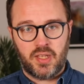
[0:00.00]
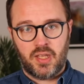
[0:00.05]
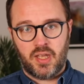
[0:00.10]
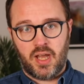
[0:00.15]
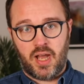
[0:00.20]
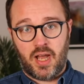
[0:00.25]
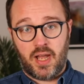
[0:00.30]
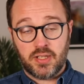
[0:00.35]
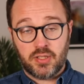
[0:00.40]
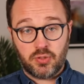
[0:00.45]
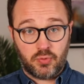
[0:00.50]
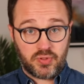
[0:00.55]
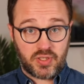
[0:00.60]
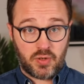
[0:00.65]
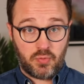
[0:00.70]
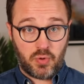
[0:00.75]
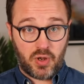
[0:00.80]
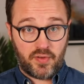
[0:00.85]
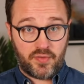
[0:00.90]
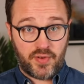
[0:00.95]
It's also
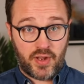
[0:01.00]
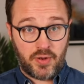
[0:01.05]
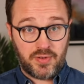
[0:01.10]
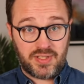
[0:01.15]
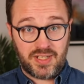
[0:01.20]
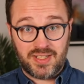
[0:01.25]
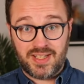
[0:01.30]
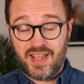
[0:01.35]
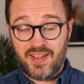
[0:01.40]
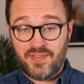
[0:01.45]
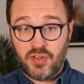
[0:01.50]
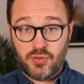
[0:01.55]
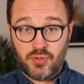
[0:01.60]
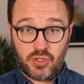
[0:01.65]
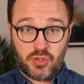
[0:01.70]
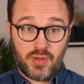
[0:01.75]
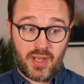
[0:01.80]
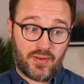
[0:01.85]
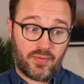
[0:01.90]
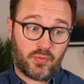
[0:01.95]
worth noting that if you
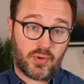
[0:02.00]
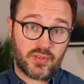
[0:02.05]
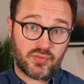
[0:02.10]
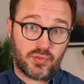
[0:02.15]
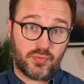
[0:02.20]
do have ones from